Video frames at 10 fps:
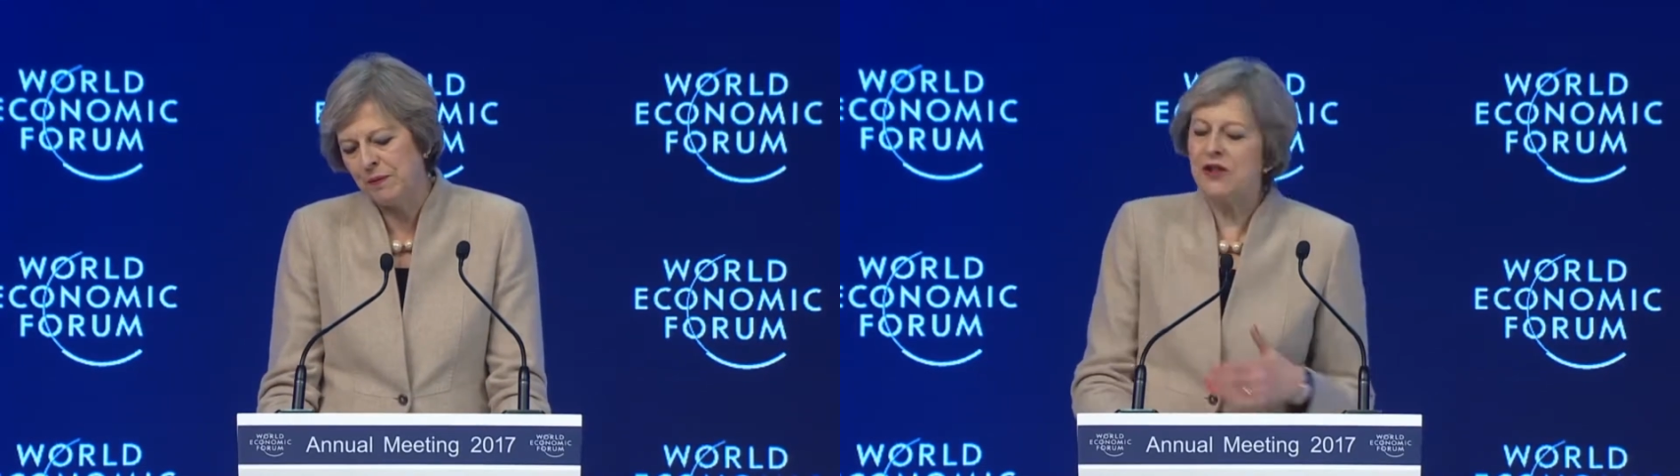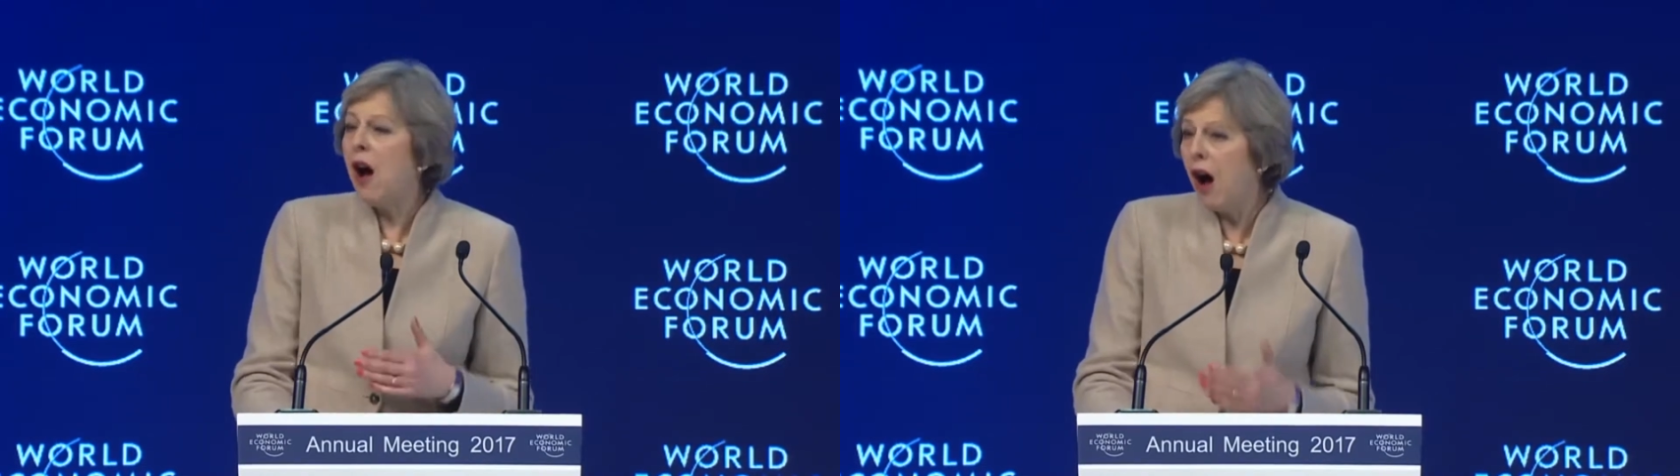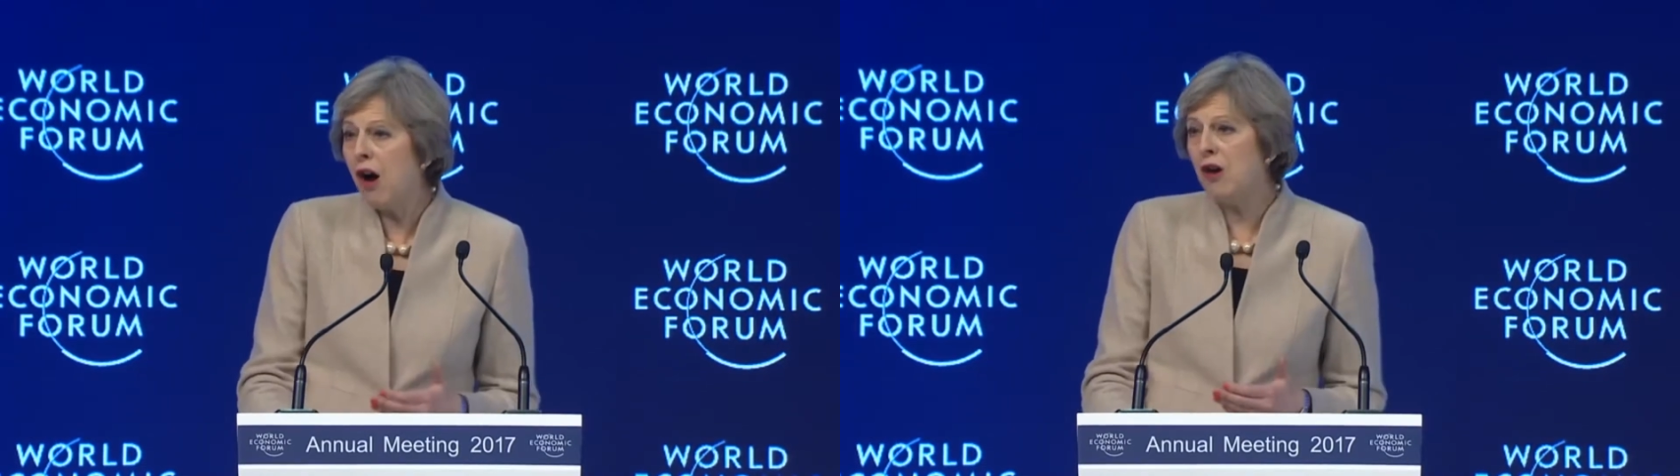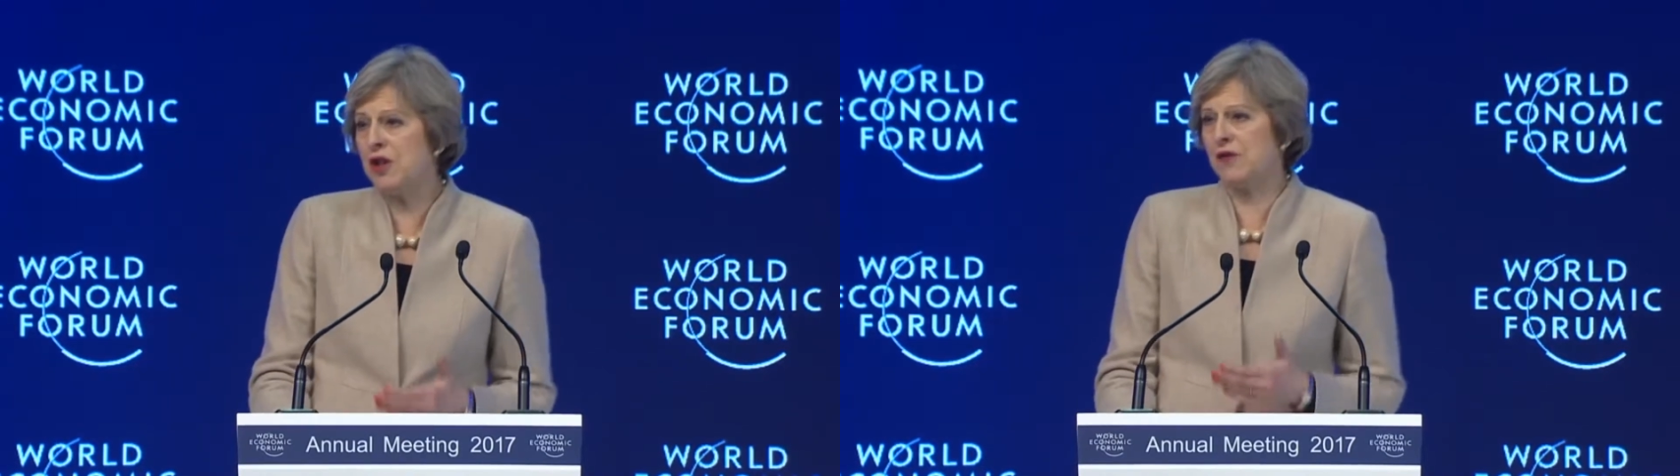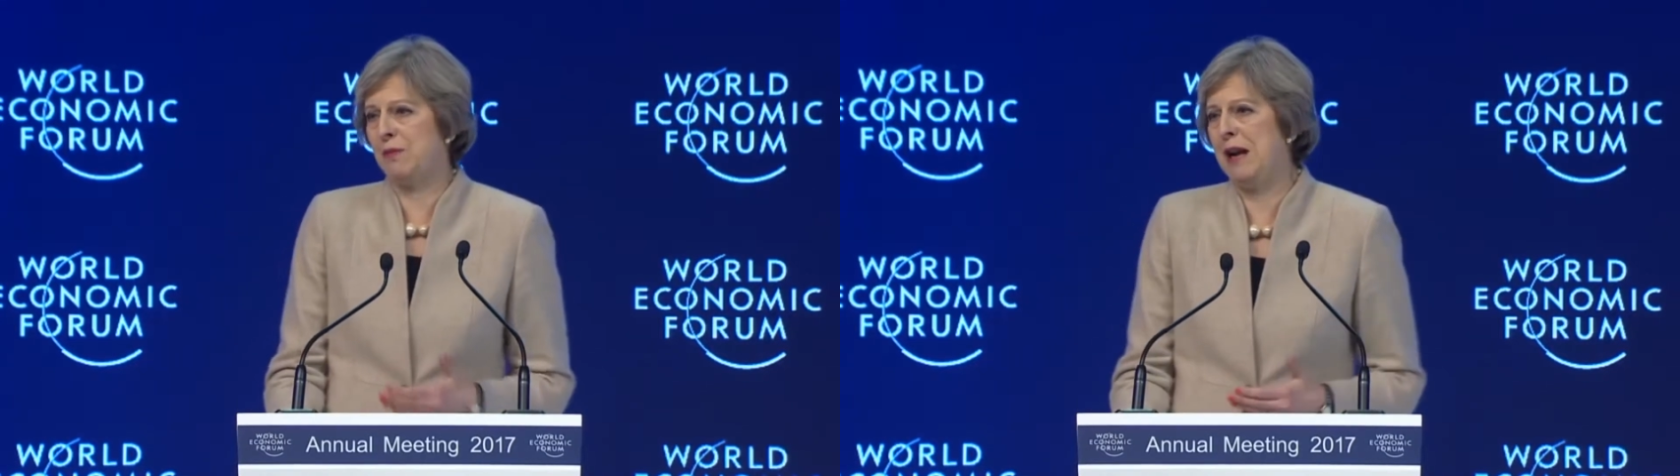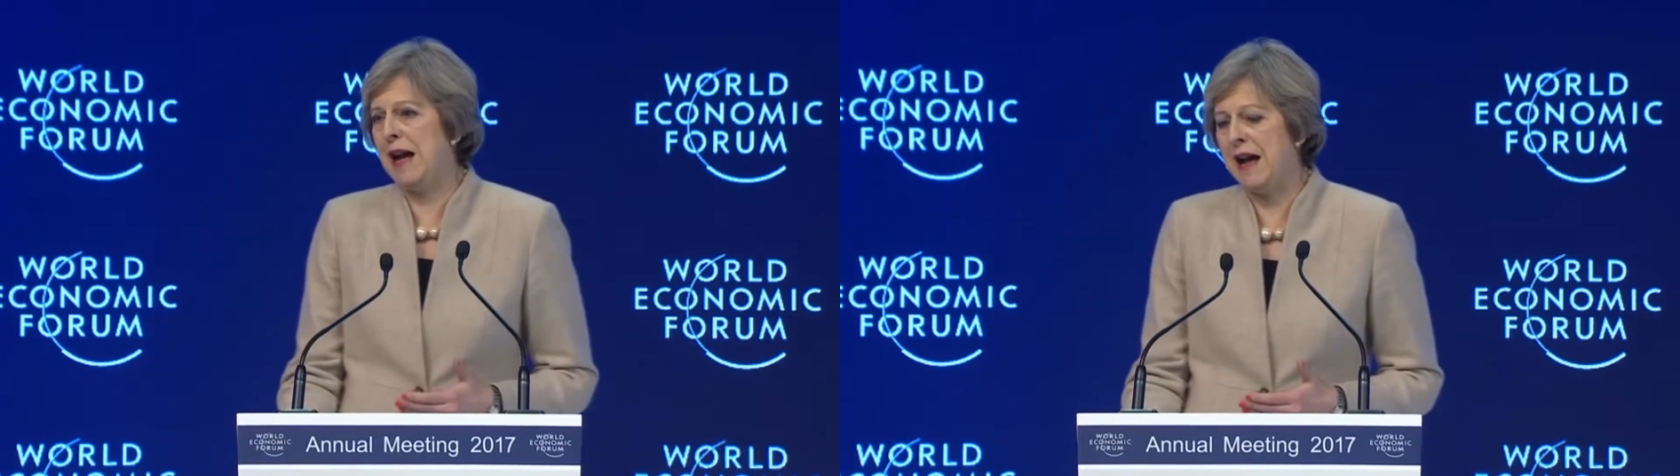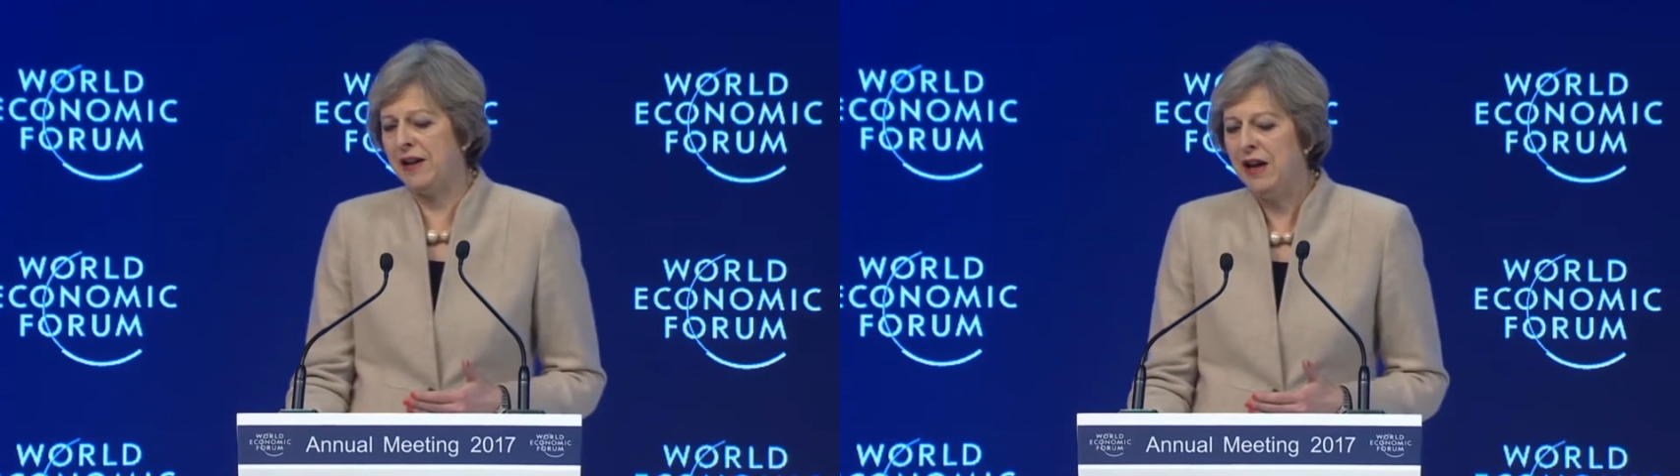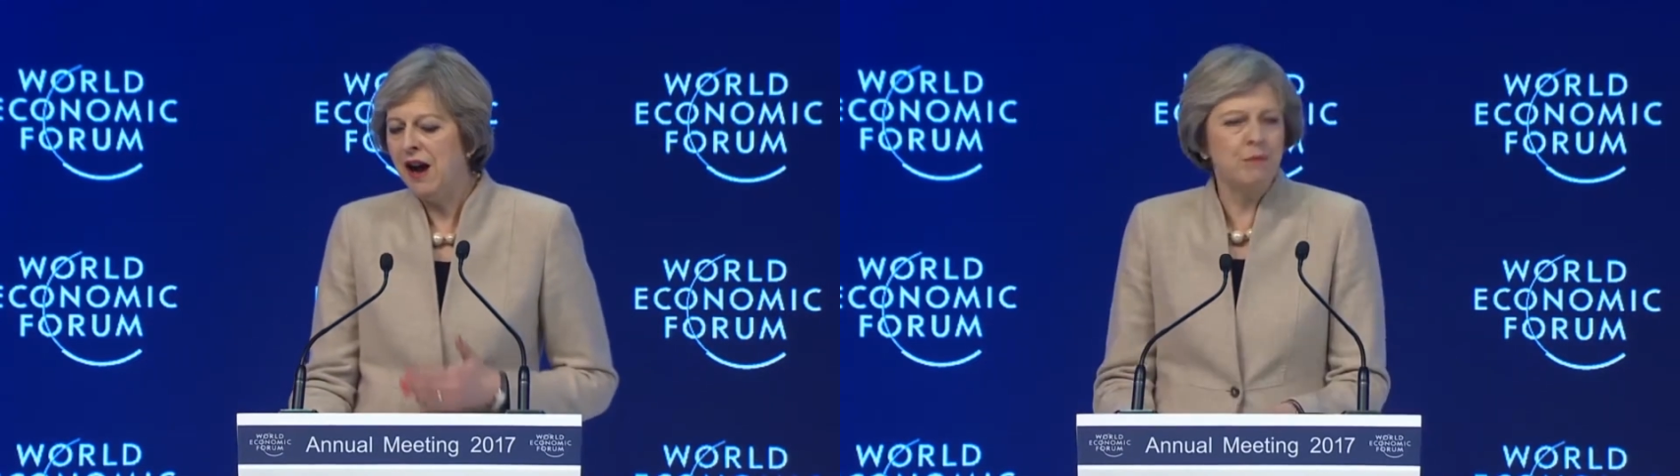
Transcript: At the heart of the plan,